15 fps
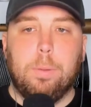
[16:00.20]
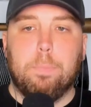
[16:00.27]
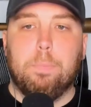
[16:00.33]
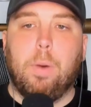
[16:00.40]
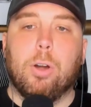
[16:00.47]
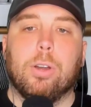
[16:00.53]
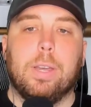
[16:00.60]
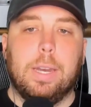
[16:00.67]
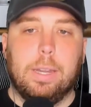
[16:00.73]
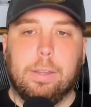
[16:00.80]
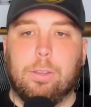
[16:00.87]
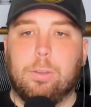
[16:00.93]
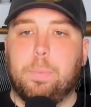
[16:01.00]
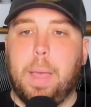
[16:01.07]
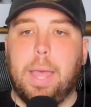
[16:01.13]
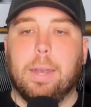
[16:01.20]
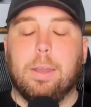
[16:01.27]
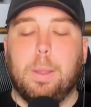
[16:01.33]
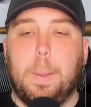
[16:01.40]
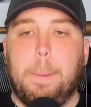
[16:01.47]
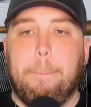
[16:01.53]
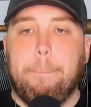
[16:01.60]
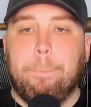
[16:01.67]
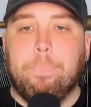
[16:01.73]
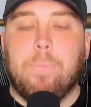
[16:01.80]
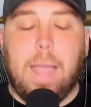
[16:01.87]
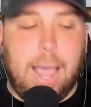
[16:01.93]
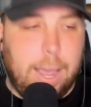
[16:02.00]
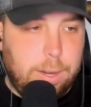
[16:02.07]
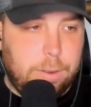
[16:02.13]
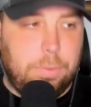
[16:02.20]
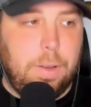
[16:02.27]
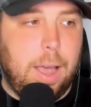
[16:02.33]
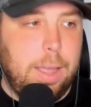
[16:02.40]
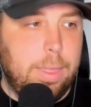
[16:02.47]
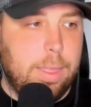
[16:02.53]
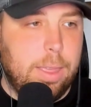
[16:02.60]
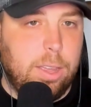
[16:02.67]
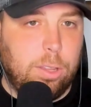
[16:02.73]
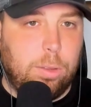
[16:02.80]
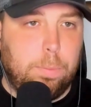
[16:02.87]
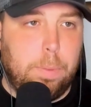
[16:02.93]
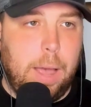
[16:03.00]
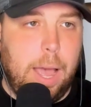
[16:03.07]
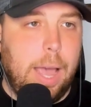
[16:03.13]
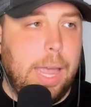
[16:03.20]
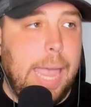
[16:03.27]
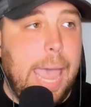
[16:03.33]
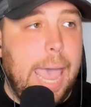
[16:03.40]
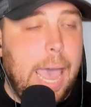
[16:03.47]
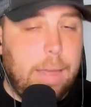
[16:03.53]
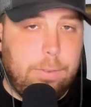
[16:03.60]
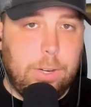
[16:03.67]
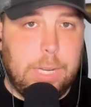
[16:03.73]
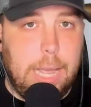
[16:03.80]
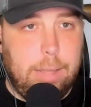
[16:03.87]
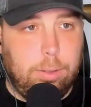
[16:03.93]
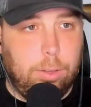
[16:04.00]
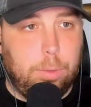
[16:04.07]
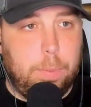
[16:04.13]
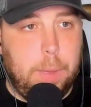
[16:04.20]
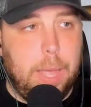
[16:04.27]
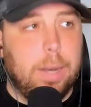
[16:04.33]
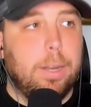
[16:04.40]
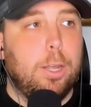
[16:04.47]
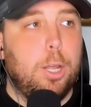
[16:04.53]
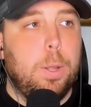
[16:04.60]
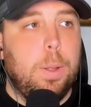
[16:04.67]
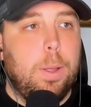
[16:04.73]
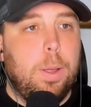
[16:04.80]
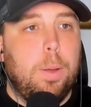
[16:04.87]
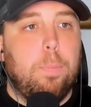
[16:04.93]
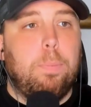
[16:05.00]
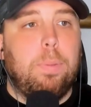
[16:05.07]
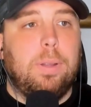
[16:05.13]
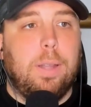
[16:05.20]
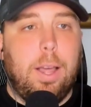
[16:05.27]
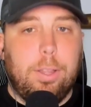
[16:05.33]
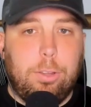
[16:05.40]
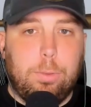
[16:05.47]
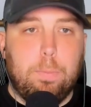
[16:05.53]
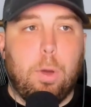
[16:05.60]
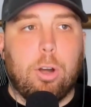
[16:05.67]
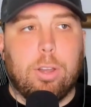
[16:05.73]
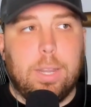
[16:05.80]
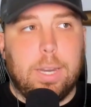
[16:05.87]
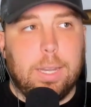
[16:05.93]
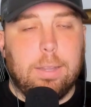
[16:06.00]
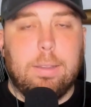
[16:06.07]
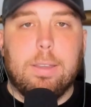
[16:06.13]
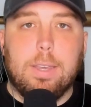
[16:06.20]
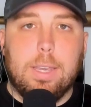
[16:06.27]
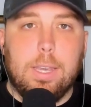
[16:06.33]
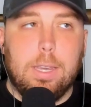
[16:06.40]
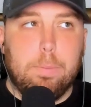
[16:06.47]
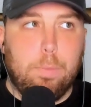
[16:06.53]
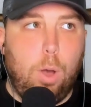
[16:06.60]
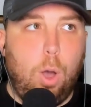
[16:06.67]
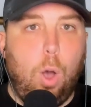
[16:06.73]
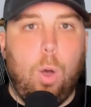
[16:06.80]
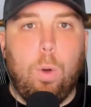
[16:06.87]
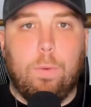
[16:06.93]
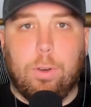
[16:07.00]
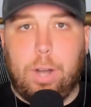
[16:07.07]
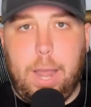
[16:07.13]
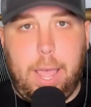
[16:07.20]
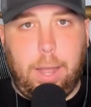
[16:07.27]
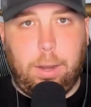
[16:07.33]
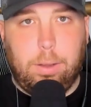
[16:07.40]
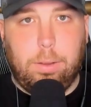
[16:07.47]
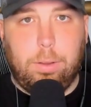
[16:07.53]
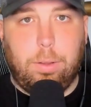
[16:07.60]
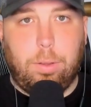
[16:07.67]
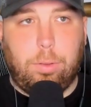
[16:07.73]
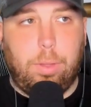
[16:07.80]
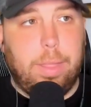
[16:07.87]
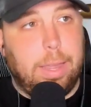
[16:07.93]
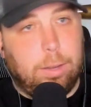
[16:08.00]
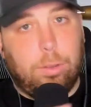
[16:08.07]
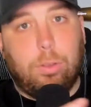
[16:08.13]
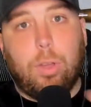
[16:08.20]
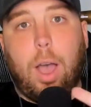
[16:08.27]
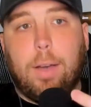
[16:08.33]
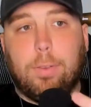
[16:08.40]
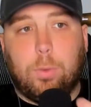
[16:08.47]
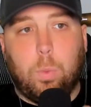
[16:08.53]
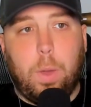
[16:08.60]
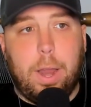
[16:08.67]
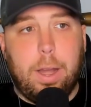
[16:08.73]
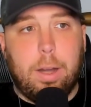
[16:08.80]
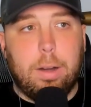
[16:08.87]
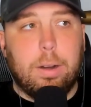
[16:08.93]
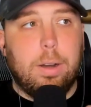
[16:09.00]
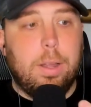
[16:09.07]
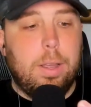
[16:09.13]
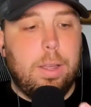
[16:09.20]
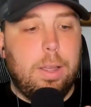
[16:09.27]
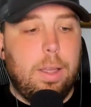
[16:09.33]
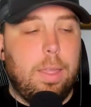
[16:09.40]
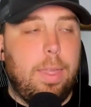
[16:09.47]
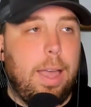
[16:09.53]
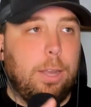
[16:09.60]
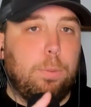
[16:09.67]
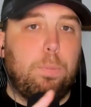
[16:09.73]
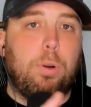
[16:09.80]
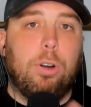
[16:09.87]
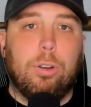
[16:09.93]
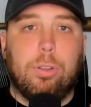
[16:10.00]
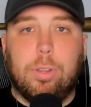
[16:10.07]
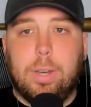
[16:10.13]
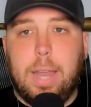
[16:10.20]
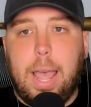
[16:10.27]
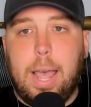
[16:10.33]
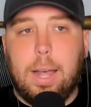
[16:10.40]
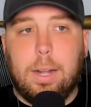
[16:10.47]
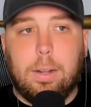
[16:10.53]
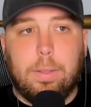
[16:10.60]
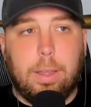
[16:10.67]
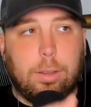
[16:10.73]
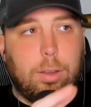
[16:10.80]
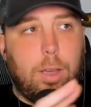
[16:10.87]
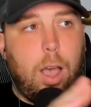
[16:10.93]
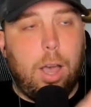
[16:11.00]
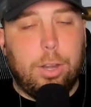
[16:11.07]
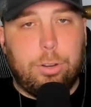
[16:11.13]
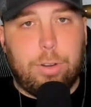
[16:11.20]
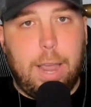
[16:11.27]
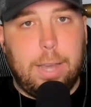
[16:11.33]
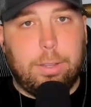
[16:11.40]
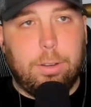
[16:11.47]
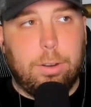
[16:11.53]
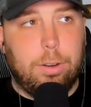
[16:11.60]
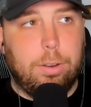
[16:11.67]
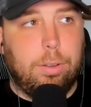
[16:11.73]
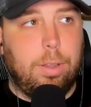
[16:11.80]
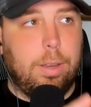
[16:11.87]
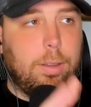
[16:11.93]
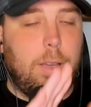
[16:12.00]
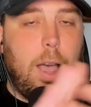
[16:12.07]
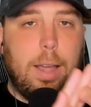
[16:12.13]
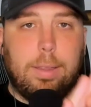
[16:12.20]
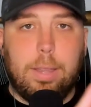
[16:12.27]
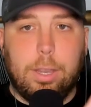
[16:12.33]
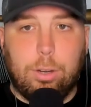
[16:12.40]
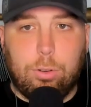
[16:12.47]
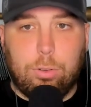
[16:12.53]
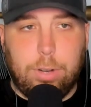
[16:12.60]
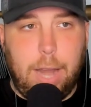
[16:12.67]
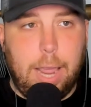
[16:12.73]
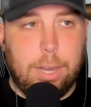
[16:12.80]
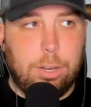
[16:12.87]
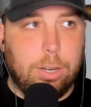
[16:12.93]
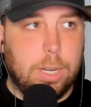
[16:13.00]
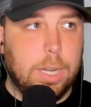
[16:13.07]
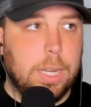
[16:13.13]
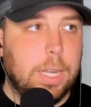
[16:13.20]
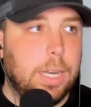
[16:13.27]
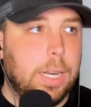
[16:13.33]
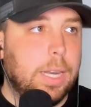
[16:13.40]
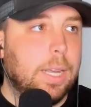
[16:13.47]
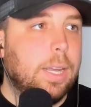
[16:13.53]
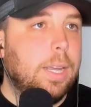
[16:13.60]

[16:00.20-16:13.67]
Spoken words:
marketing spend. I define this by advertising spend plus marketing team overhead. So that's software, that's personnel, that's contractors, that's content creation,